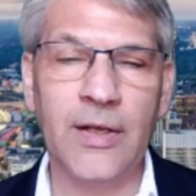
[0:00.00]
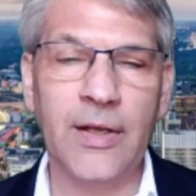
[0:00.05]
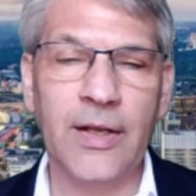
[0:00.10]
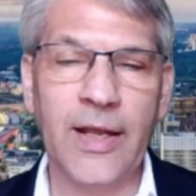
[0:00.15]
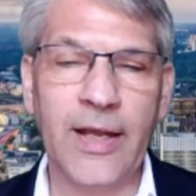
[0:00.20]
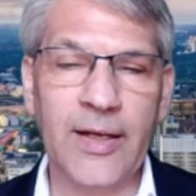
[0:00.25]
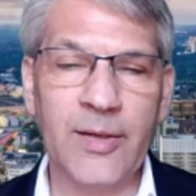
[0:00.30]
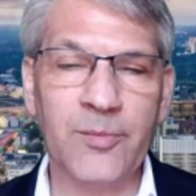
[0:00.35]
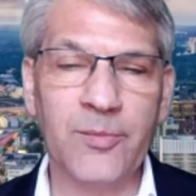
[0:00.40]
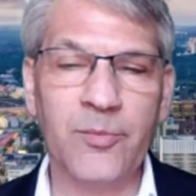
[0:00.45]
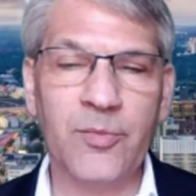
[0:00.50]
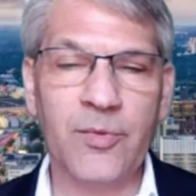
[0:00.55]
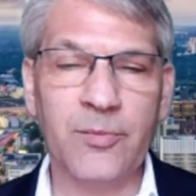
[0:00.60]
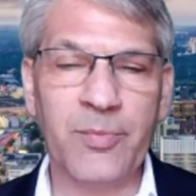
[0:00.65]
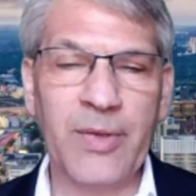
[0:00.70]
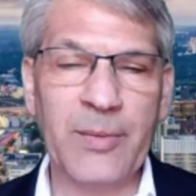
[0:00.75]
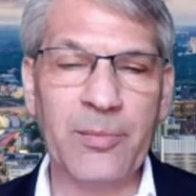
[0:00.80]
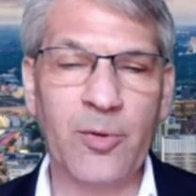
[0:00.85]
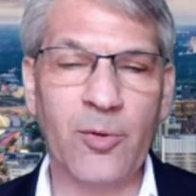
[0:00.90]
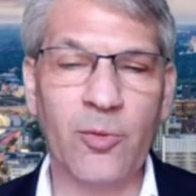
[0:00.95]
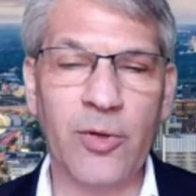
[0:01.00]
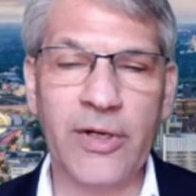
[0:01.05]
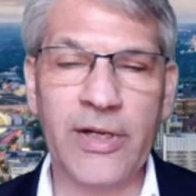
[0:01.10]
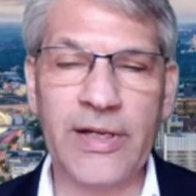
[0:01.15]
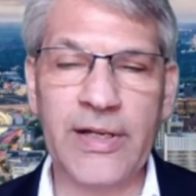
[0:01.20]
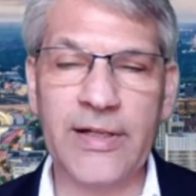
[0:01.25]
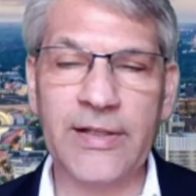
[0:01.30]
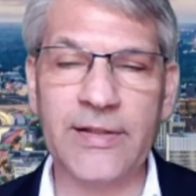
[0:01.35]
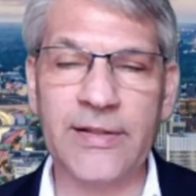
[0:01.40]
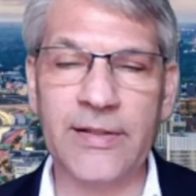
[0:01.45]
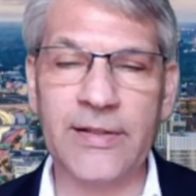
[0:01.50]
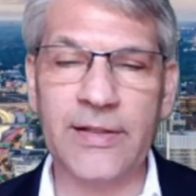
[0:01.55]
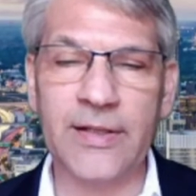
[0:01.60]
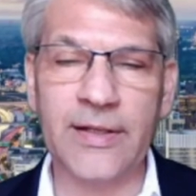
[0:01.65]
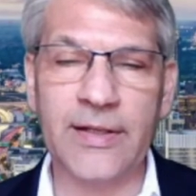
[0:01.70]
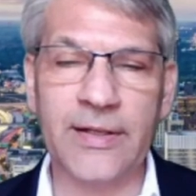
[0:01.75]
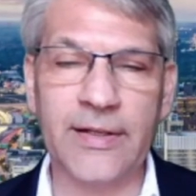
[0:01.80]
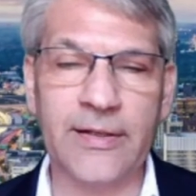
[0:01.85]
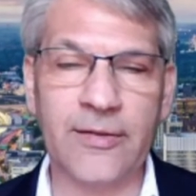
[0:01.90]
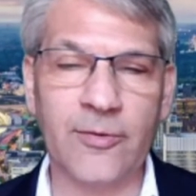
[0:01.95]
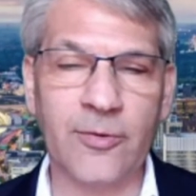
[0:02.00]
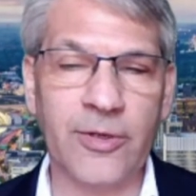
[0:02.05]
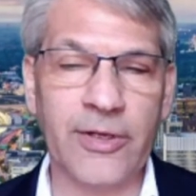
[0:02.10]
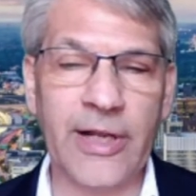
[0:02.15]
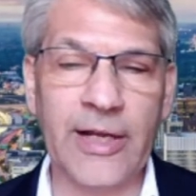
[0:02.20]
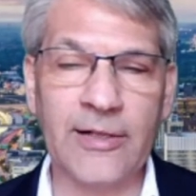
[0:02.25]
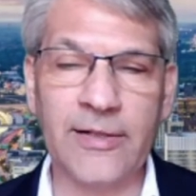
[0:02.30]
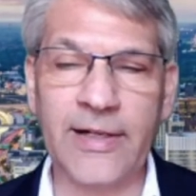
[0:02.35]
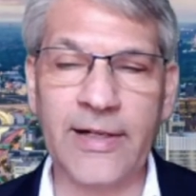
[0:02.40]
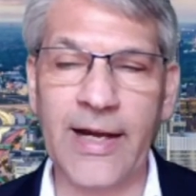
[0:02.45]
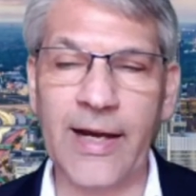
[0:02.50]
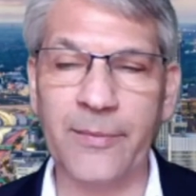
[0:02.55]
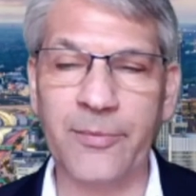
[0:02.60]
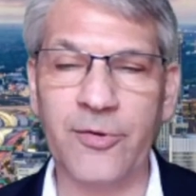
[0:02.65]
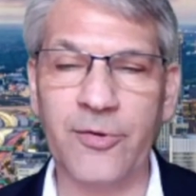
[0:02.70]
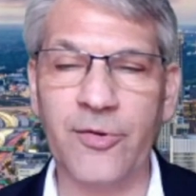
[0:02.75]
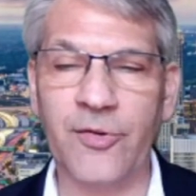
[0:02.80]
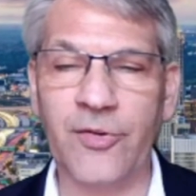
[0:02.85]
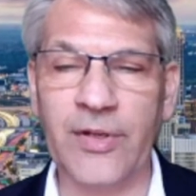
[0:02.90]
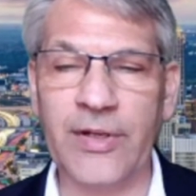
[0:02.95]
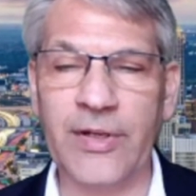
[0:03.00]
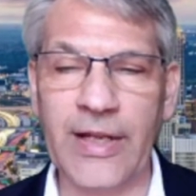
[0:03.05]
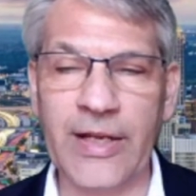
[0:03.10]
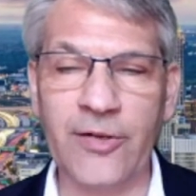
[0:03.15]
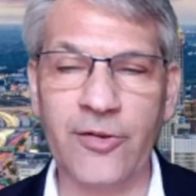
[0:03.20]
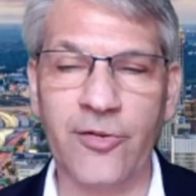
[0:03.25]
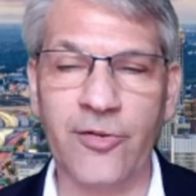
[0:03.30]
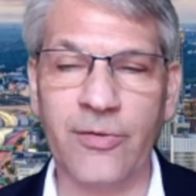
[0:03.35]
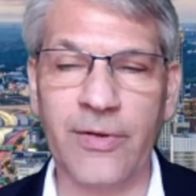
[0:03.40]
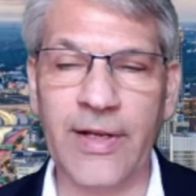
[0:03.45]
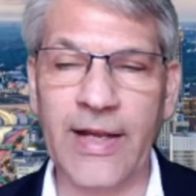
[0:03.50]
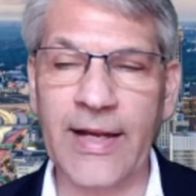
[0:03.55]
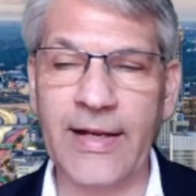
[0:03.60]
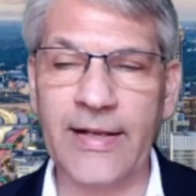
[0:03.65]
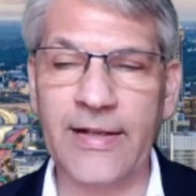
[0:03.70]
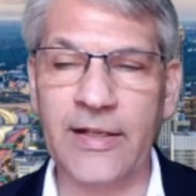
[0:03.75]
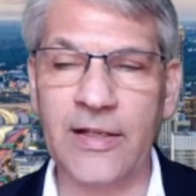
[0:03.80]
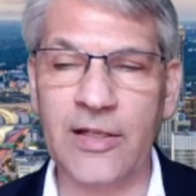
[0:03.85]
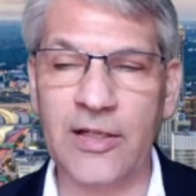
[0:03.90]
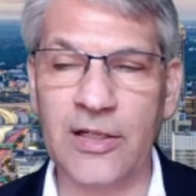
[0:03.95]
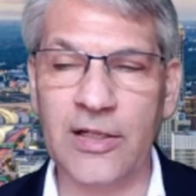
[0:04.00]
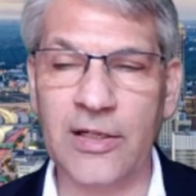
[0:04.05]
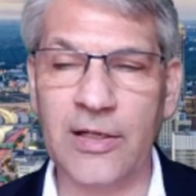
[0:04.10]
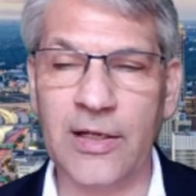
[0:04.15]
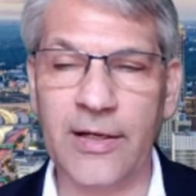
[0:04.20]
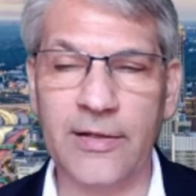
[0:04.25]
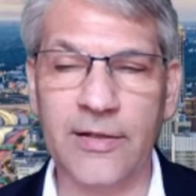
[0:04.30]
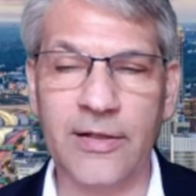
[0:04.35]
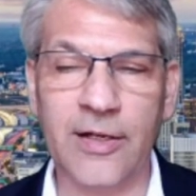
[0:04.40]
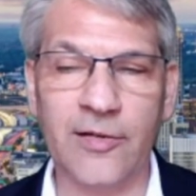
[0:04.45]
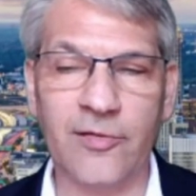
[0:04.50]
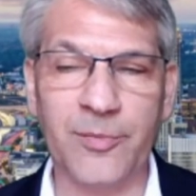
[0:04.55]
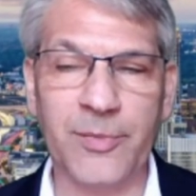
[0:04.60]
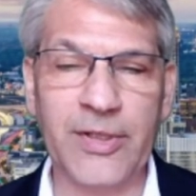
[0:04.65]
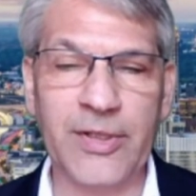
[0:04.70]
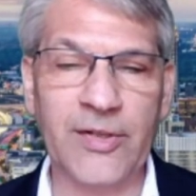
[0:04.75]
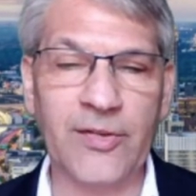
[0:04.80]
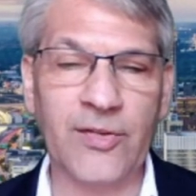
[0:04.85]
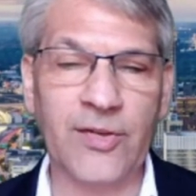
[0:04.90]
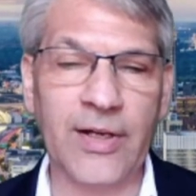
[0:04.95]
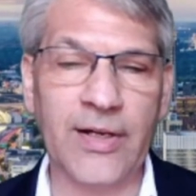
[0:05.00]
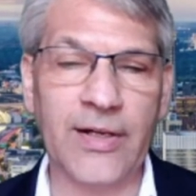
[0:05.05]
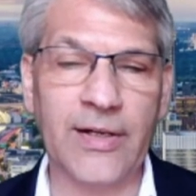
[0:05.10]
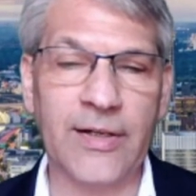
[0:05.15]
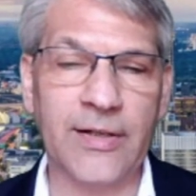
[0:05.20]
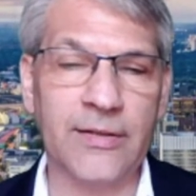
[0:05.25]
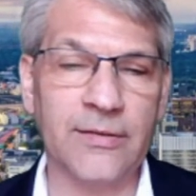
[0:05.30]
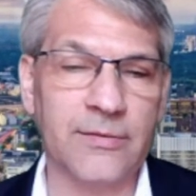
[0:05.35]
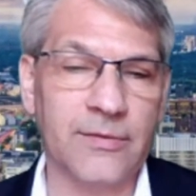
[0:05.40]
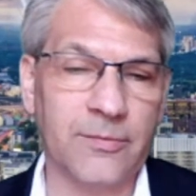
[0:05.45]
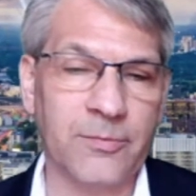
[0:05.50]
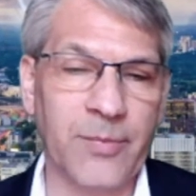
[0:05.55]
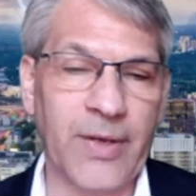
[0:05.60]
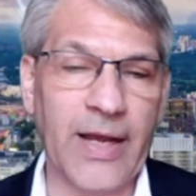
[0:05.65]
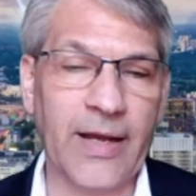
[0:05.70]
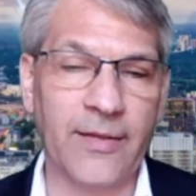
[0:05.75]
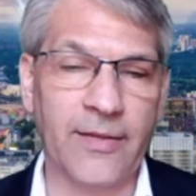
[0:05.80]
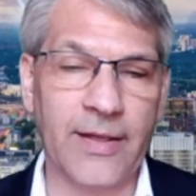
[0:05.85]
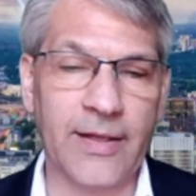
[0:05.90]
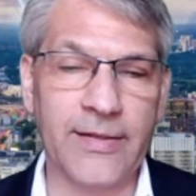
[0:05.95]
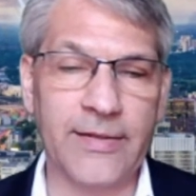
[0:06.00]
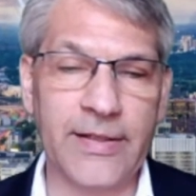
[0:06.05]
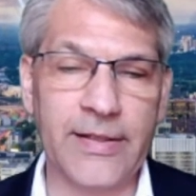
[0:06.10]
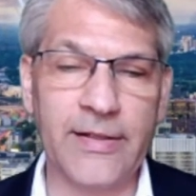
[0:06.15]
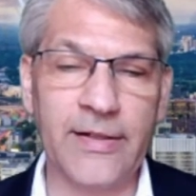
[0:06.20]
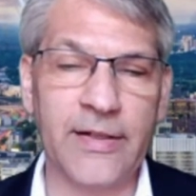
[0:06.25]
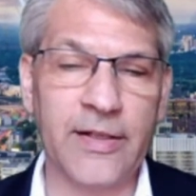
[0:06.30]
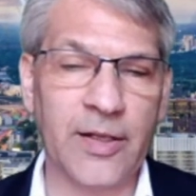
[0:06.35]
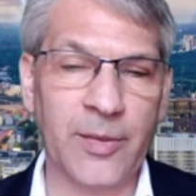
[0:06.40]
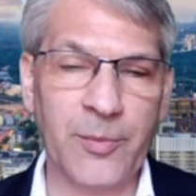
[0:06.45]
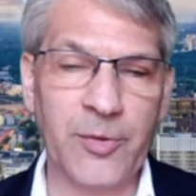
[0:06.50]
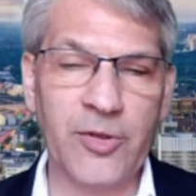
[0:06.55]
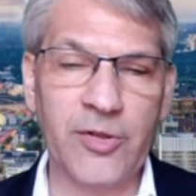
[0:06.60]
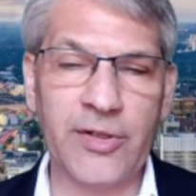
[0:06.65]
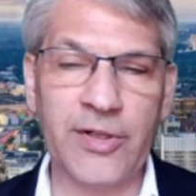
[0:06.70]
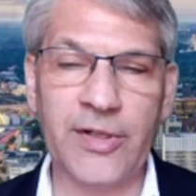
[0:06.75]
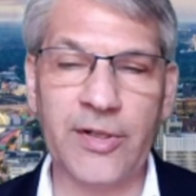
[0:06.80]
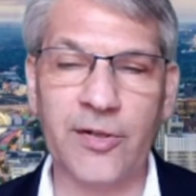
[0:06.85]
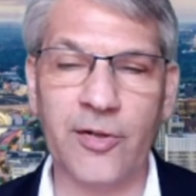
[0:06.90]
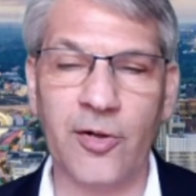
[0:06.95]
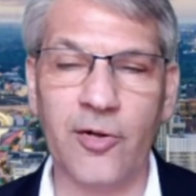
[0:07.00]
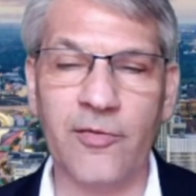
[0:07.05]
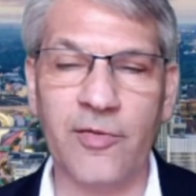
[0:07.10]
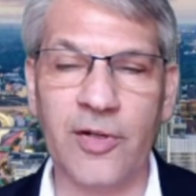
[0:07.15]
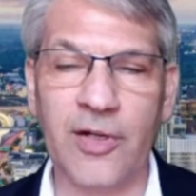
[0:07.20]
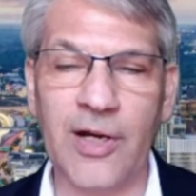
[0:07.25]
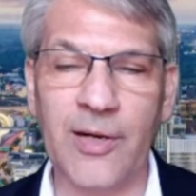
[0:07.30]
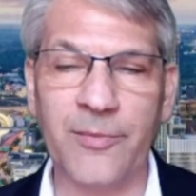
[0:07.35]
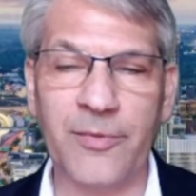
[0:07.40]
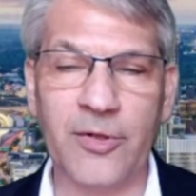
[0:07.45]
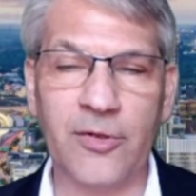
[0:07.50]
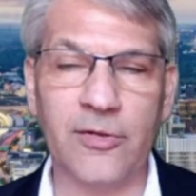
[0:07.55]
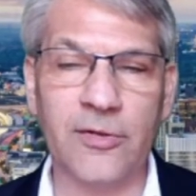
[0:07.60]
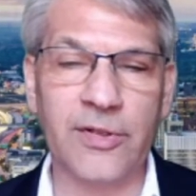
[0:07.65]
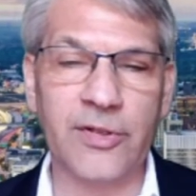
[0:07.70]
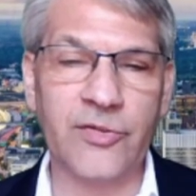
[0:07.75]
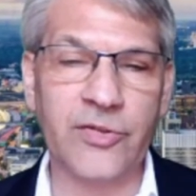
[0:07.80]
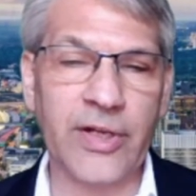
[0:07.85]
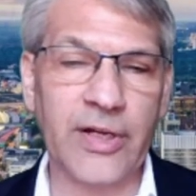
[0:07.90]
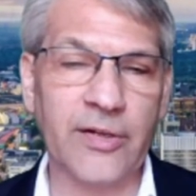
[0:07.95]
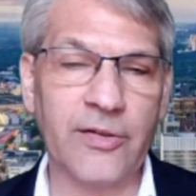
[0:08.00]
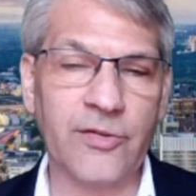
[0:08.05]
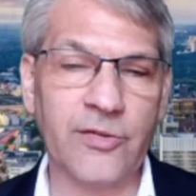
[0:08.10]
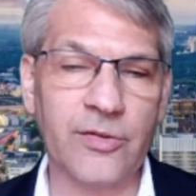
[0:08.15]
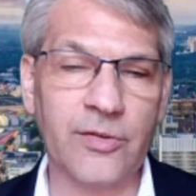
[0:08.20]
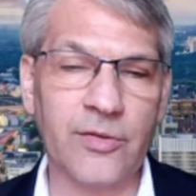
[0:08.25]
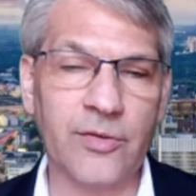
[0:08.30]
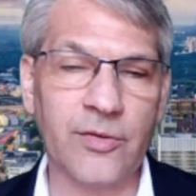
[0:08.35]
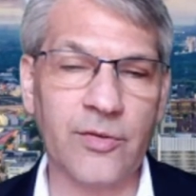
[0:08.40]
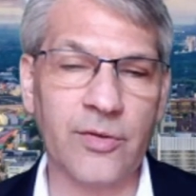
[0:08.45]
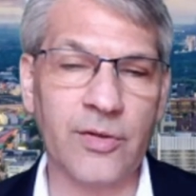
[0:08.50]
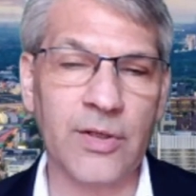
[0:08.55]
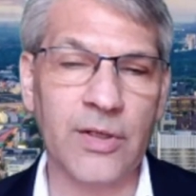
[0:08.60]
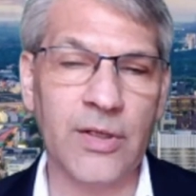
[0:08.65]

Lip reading: And people working on helicopters in industry, academia, and government back then needed a community to overcome the early challenges.